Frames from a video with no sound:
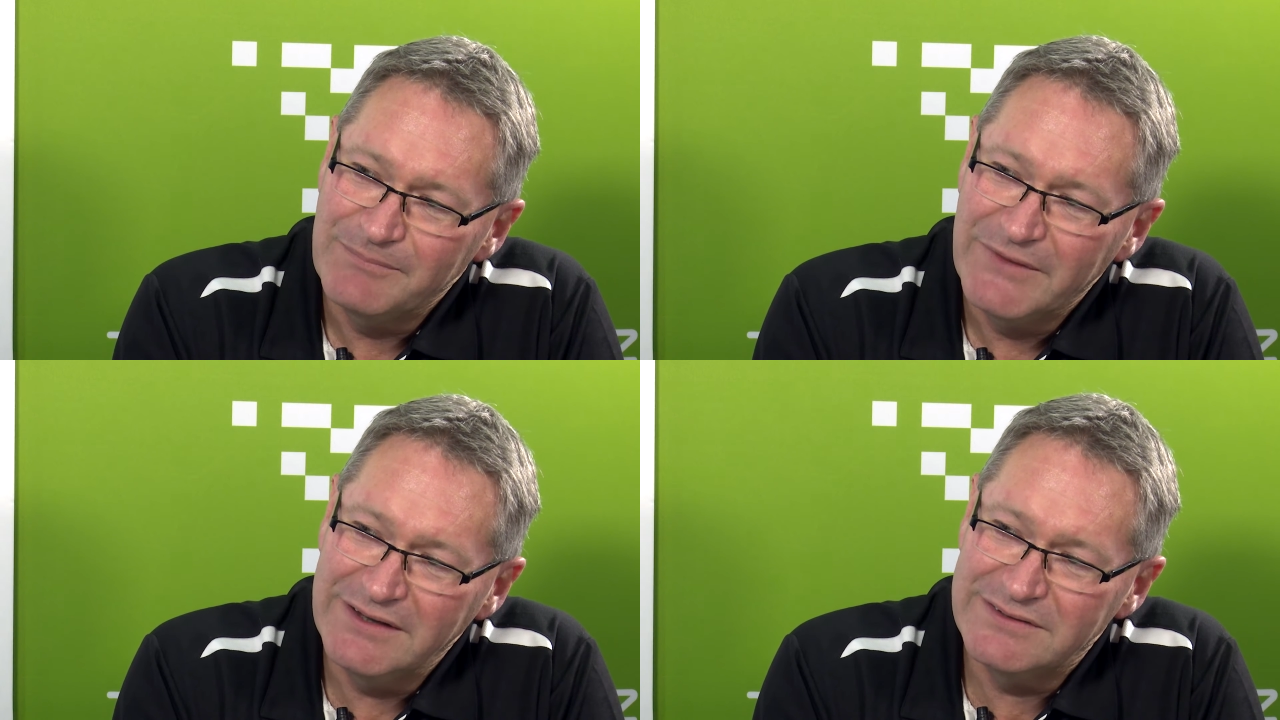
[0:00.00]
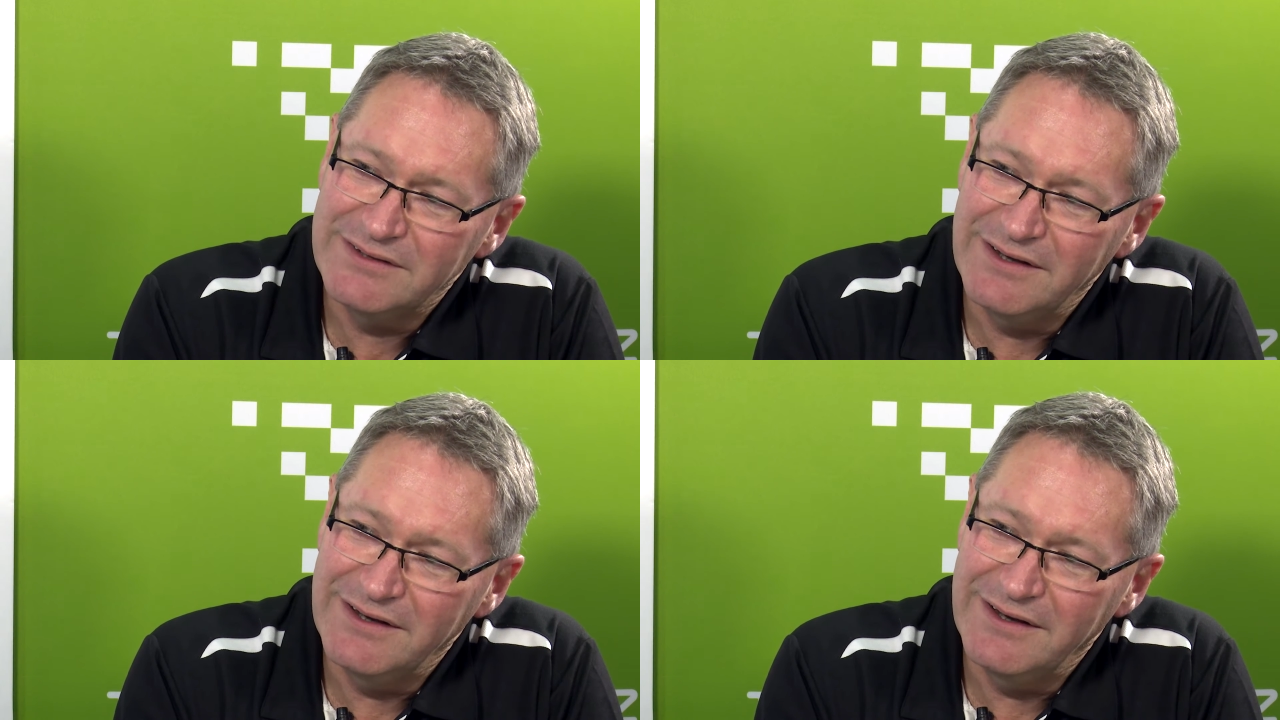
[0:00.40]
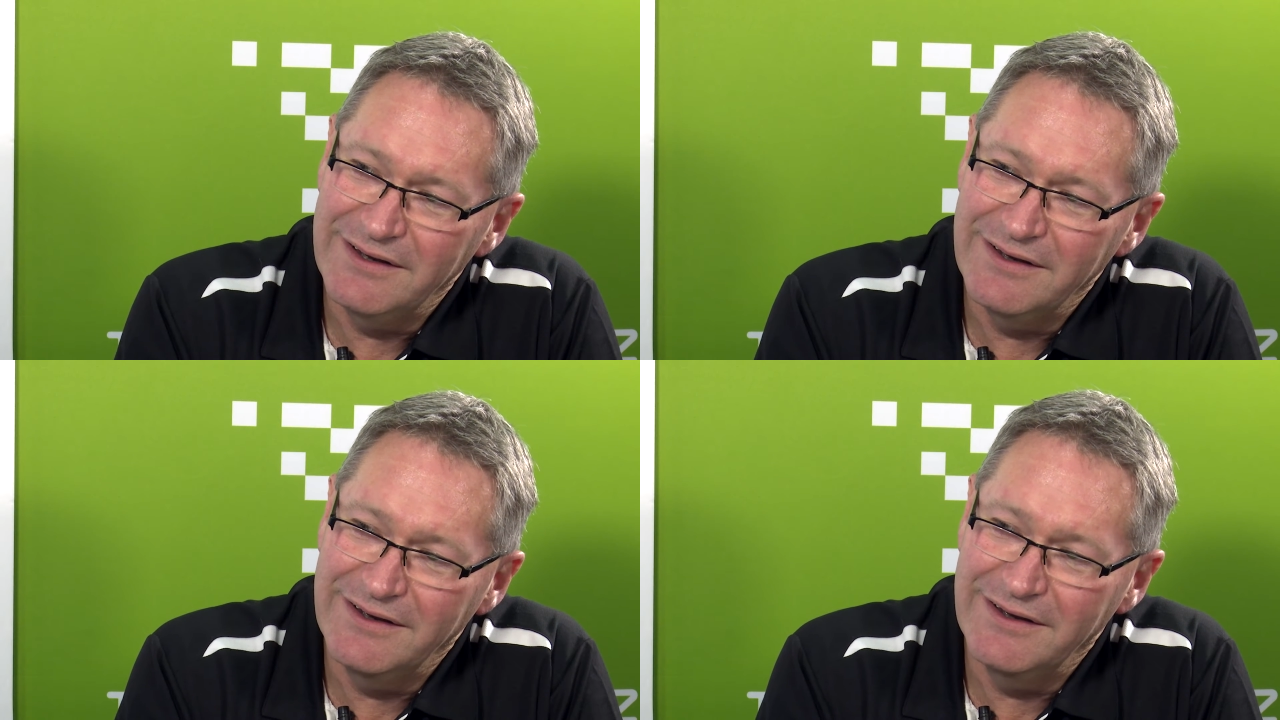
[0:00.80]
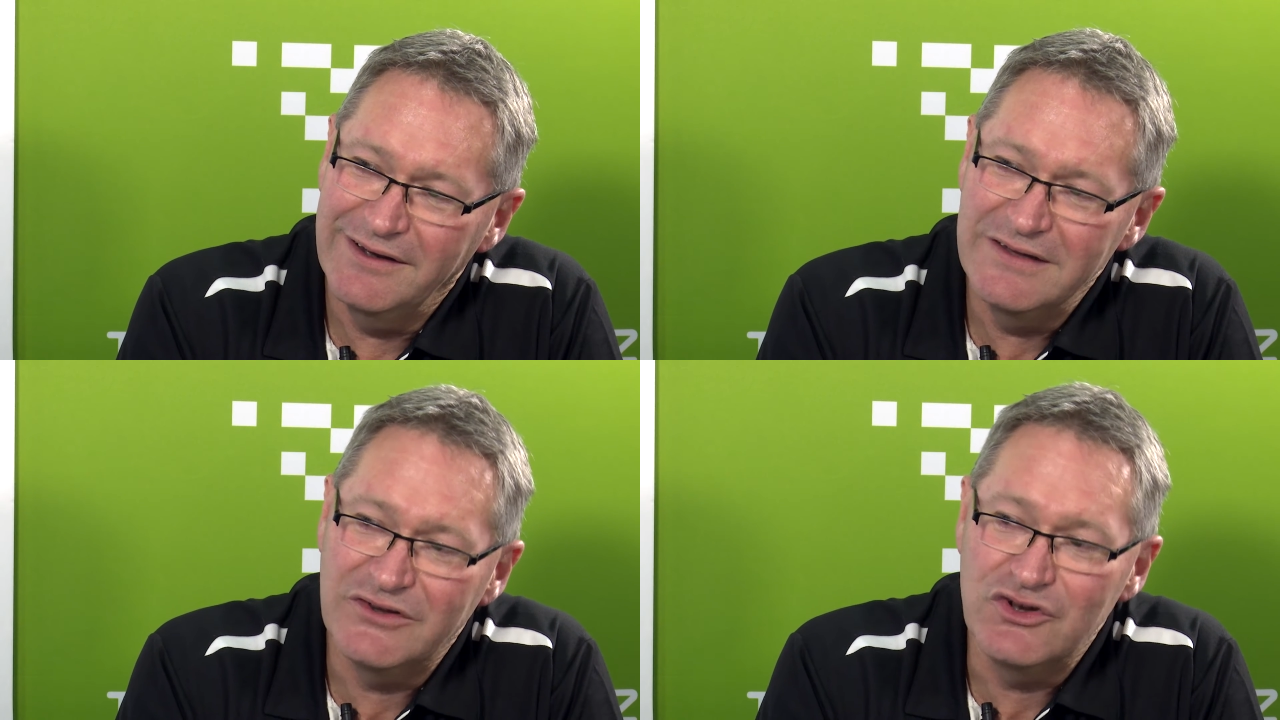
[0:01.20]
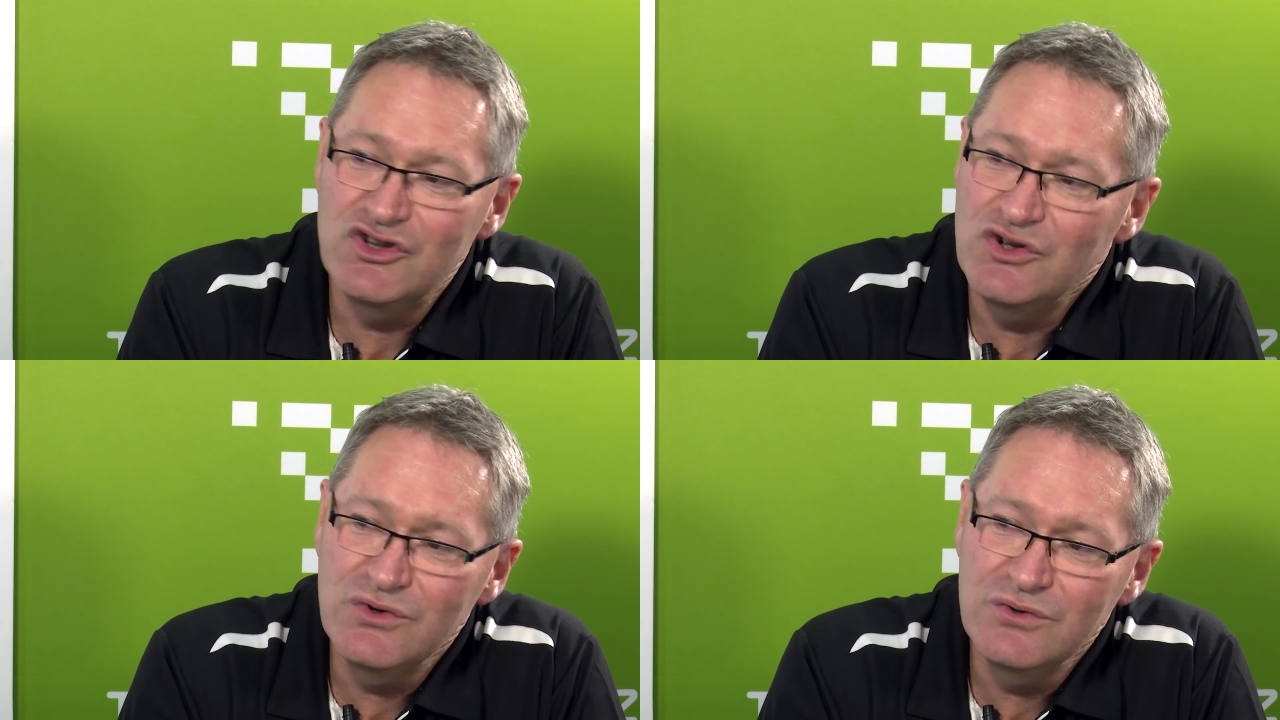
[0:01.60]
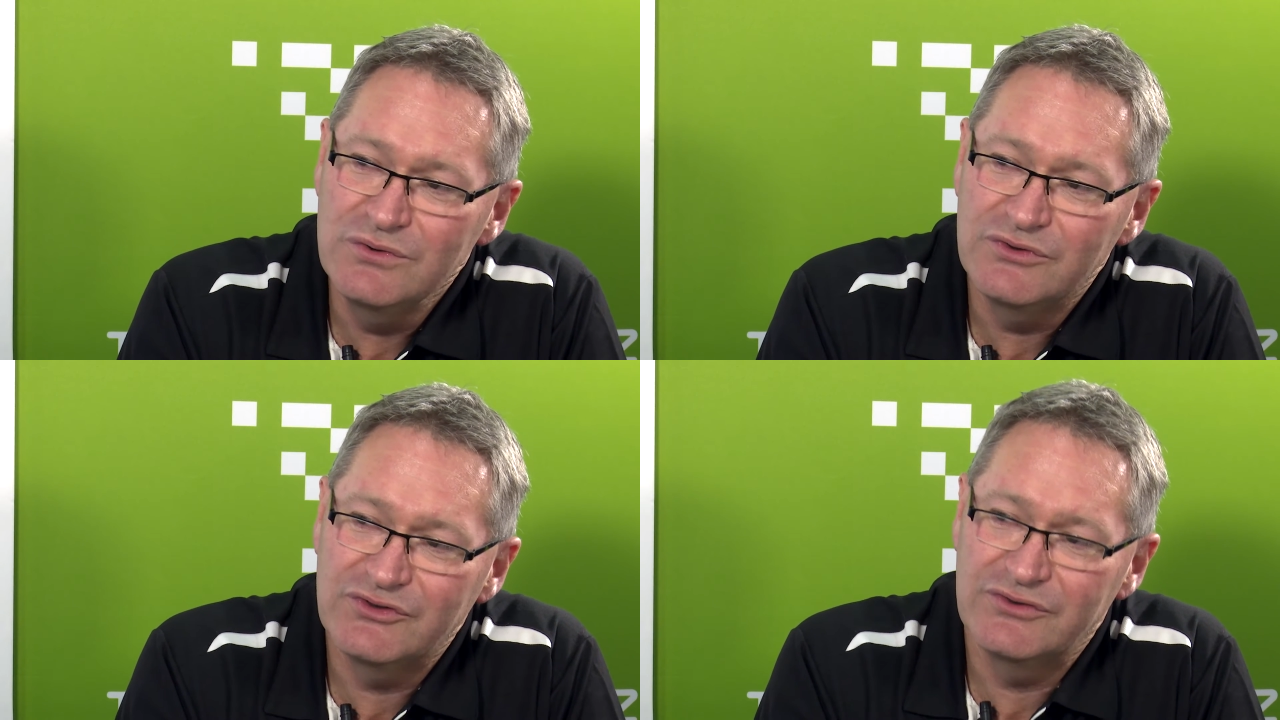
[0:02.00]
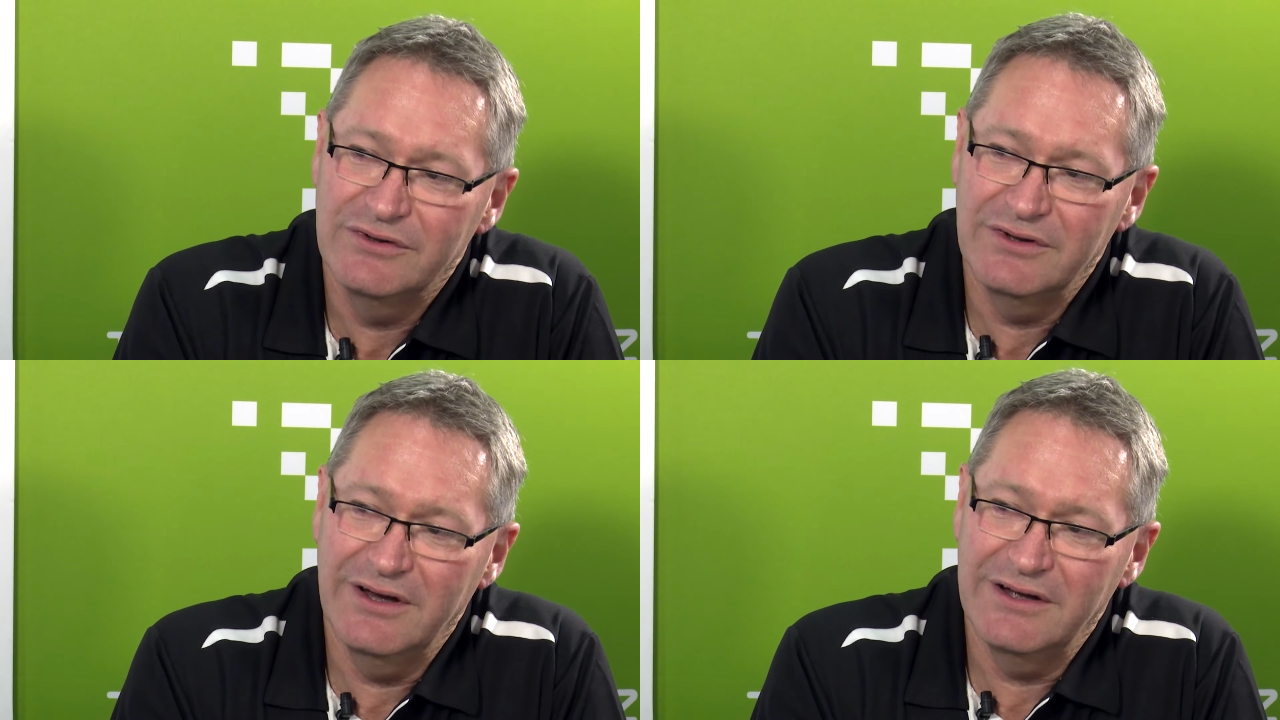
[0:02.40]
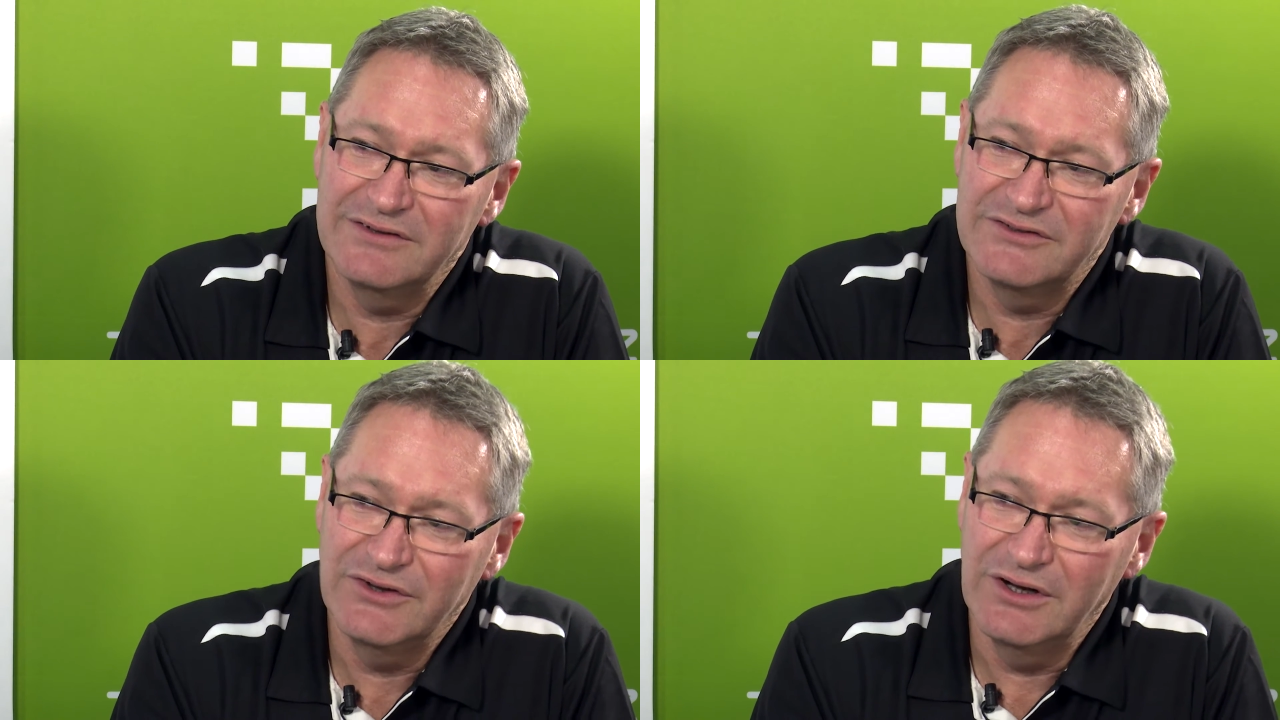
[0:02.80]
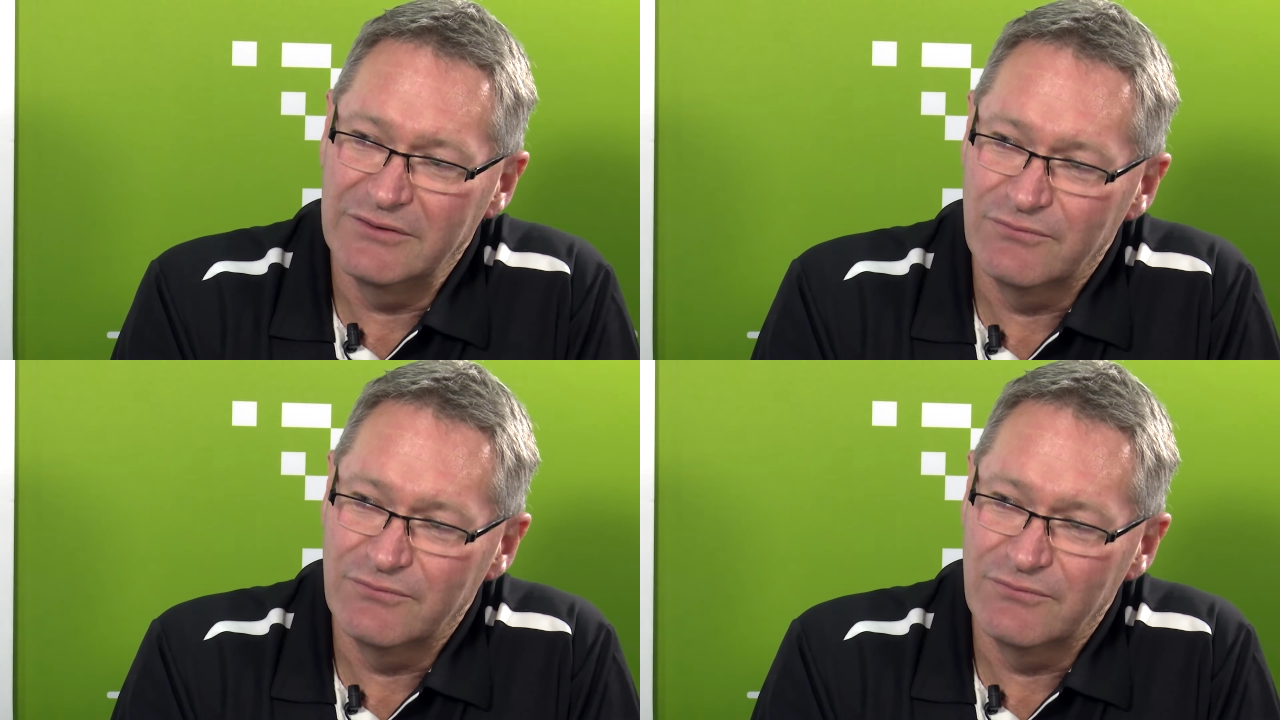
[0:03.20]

It's a new style of